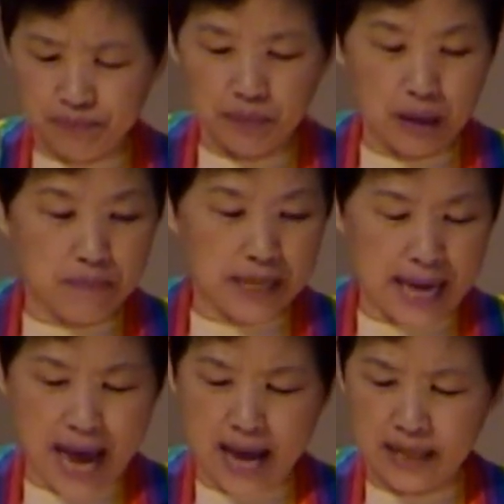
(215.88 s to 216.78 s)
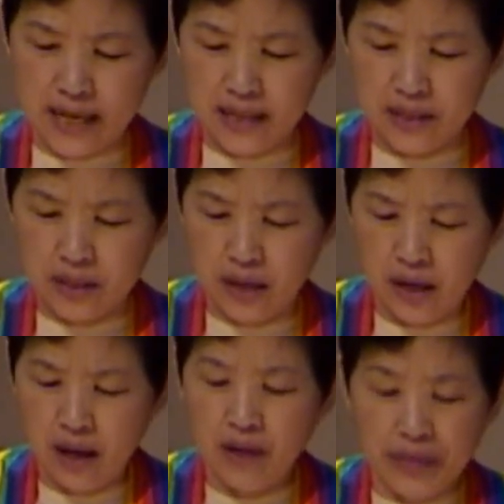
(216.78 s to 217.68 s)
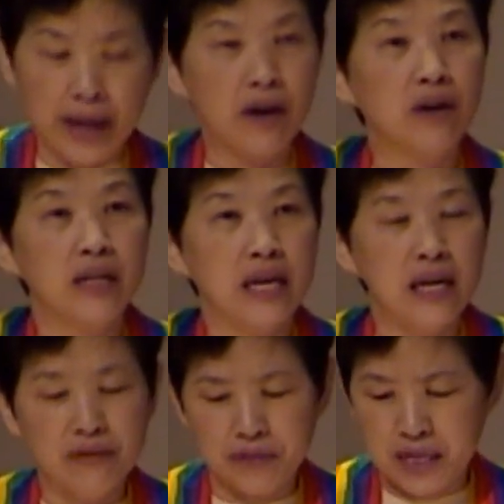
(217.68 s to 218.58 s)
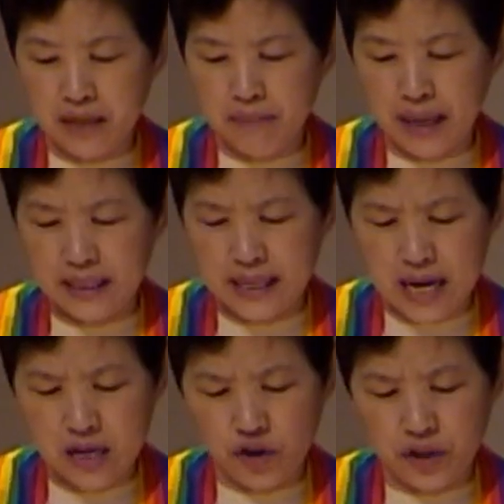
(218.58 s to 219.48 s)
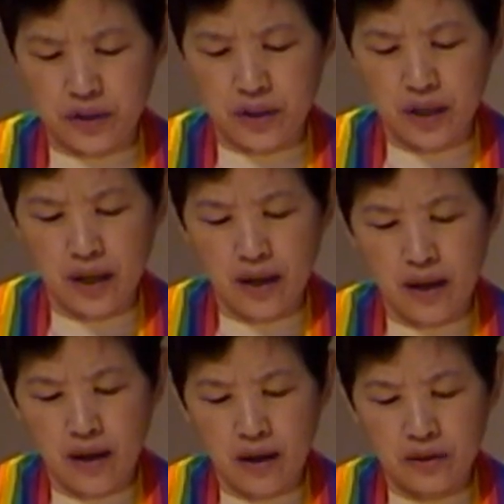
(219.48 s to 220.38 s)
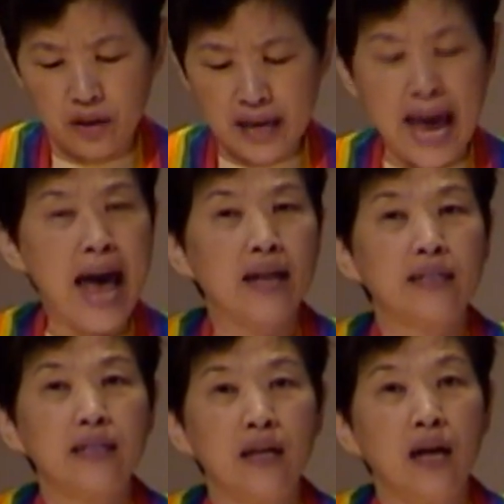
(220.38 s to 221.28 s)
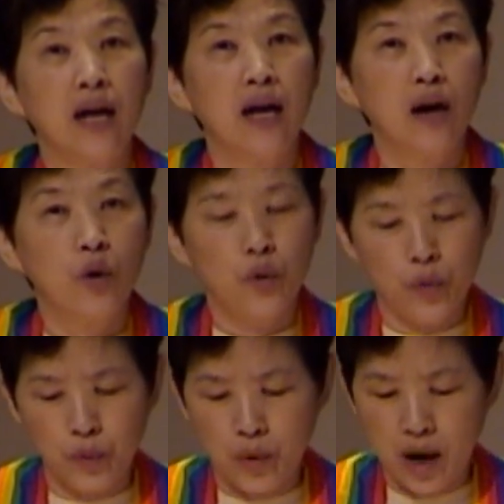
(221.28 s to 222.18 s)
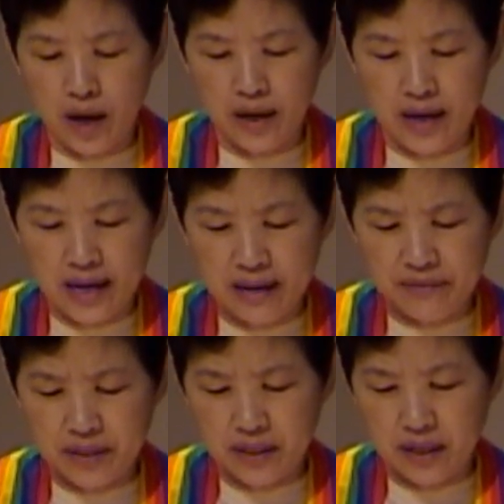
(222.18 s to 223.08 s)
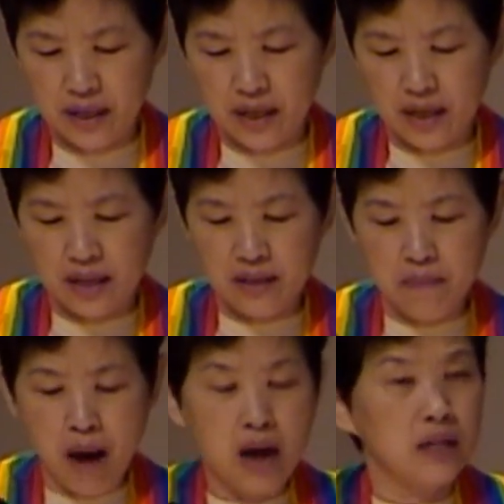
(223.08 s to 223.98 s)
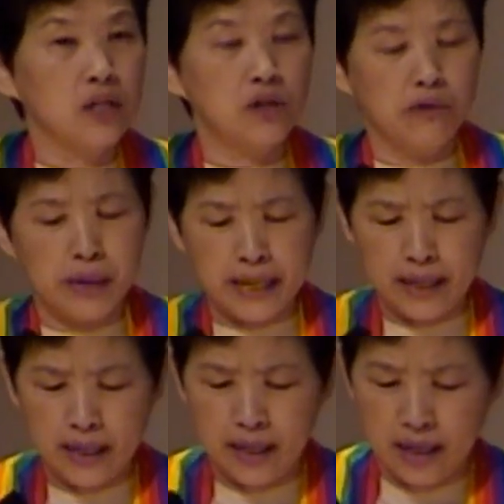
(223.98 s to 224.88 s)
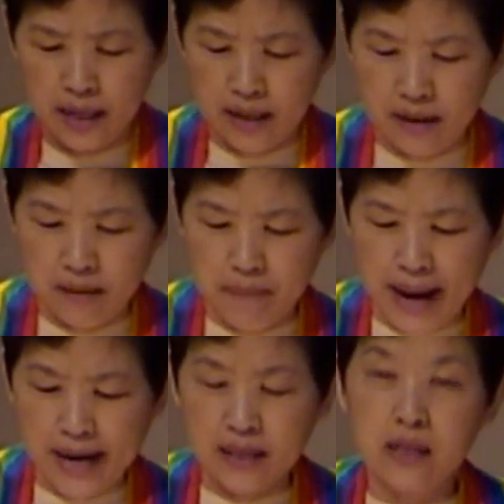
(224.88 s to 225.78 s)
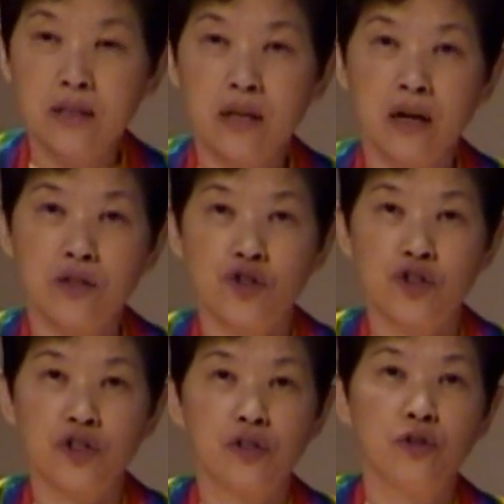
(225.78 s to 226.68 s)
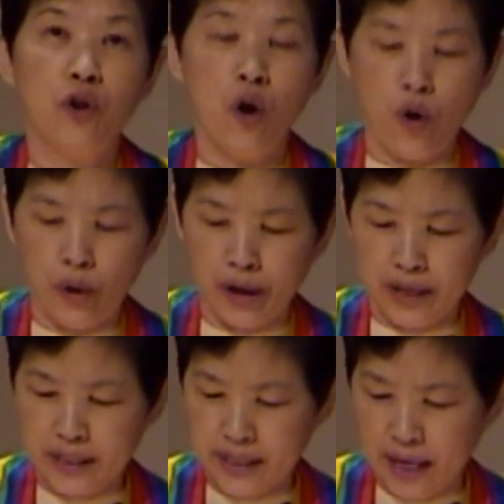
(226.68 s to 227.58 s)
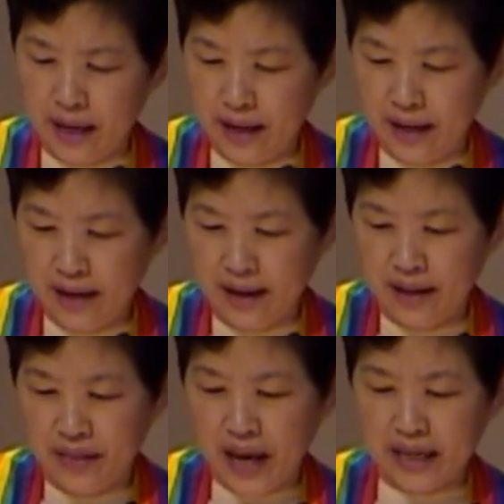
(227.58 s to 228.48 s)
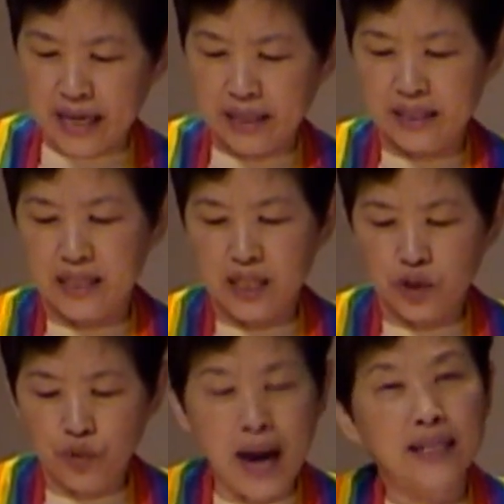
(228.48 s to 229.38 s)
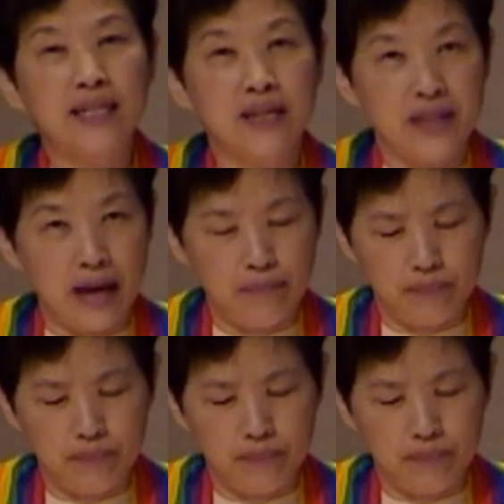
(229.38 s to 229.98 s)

began his, their evening meditation, the cat who lived in the monastery made such noise that it distracted them.